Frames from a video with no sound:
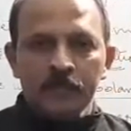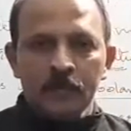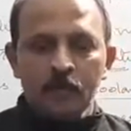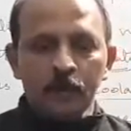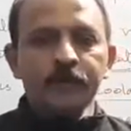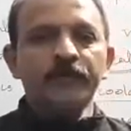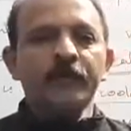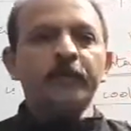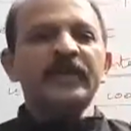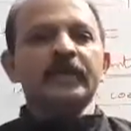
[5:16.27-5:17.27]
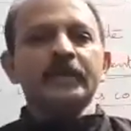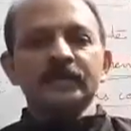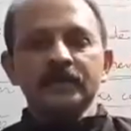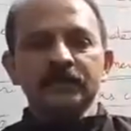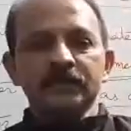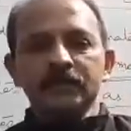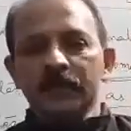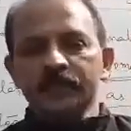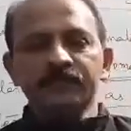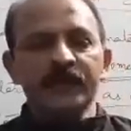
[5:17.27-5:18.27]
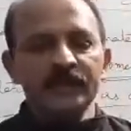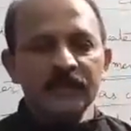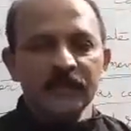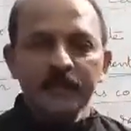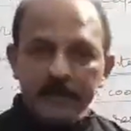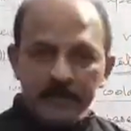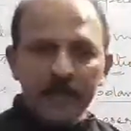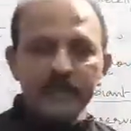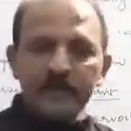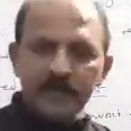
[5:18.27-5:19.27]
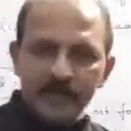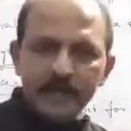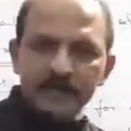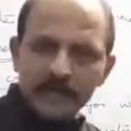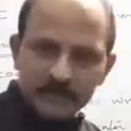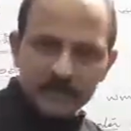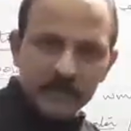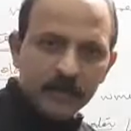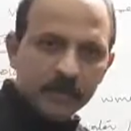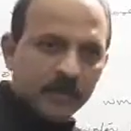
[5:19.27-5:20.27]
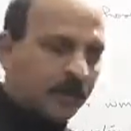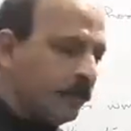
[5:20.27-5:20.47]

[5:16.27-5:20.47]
Lot of repercussions as far as a country like India is concerned.